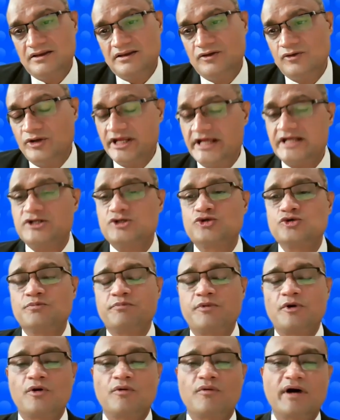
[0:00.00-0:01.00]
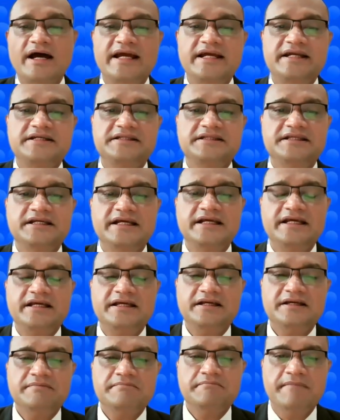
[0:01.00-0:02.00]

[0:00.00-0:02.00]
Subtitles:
You need to provide the